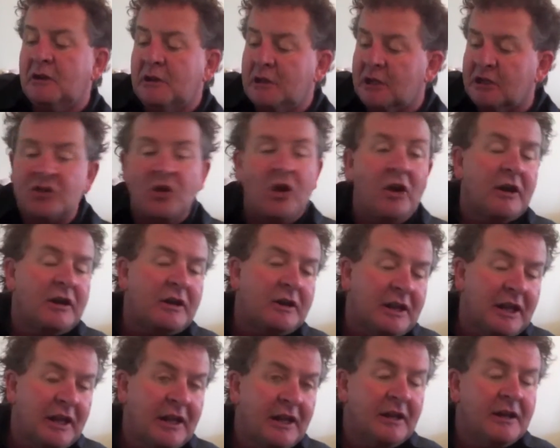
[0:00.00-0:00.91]

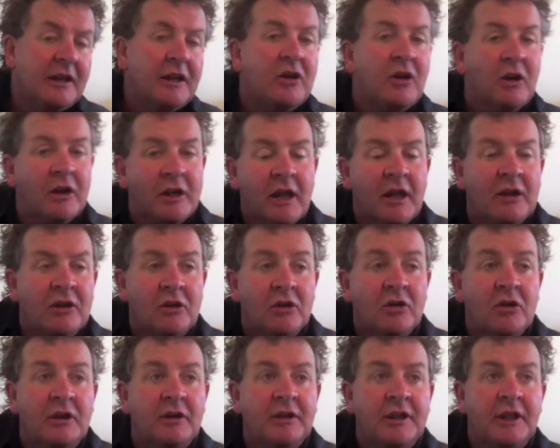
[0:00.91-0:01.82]
Decided then that, okay,
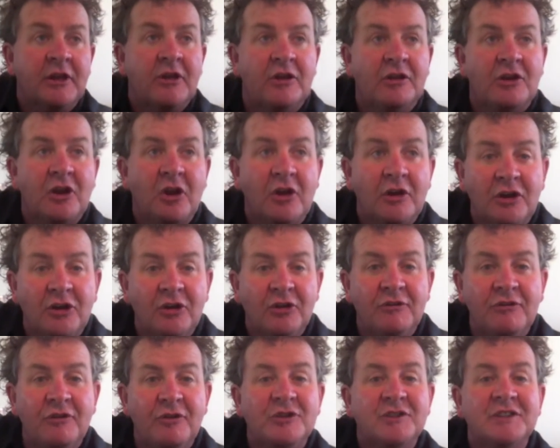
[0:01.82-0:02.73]
look, I think I'd go to
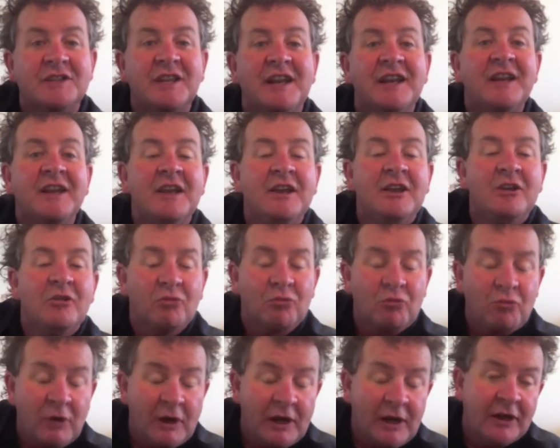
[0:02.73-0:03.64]
university.
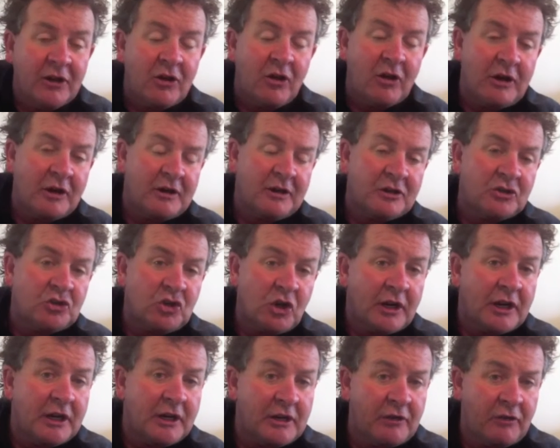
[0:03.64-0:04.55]
Really got into
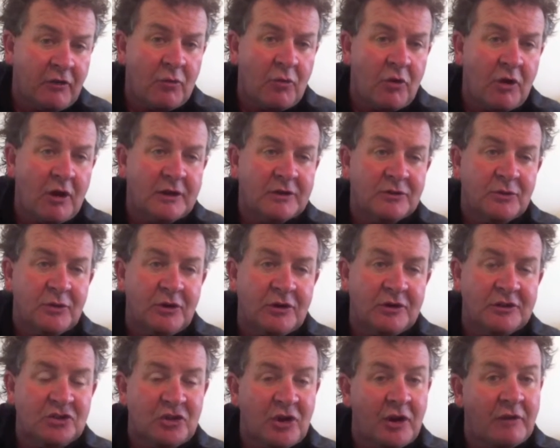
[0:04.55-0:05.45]
drinking different wines when I
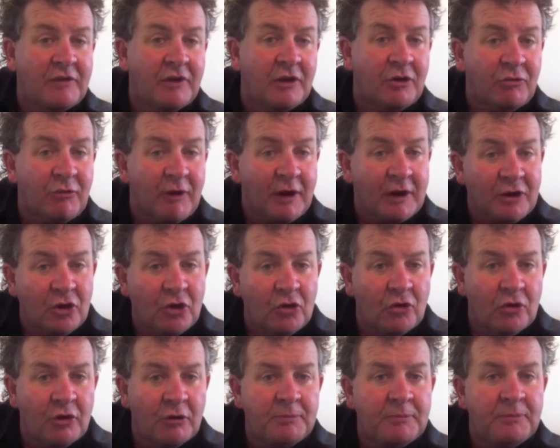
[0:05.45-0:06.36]
was travelling around
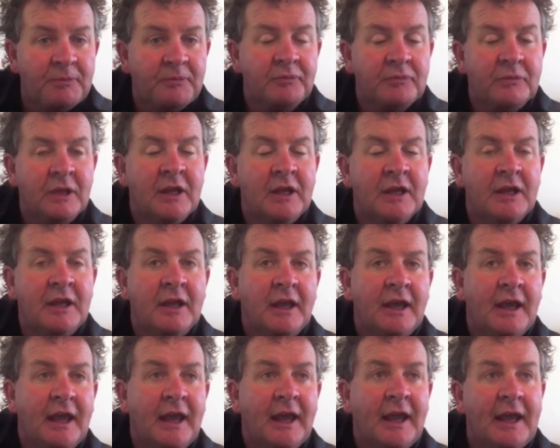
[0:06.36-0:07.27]
Europe.
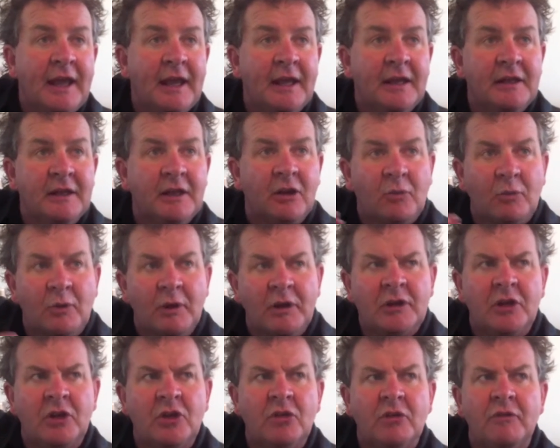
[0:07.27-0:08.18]
And then I
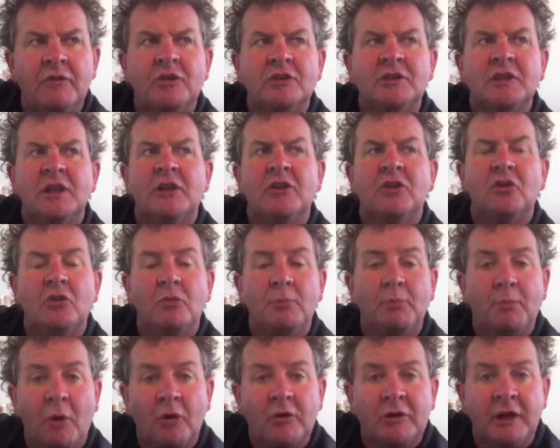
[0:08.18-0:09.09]
went to university to do
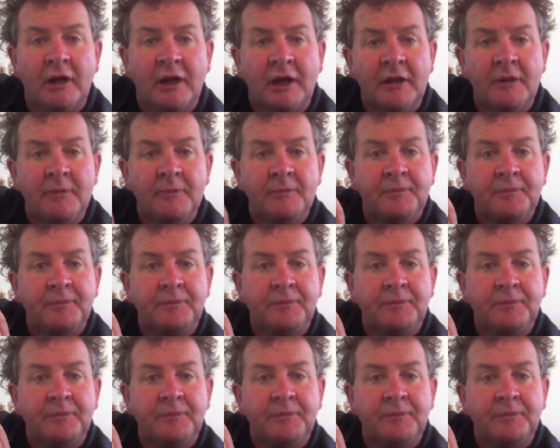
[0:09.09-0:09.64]
botany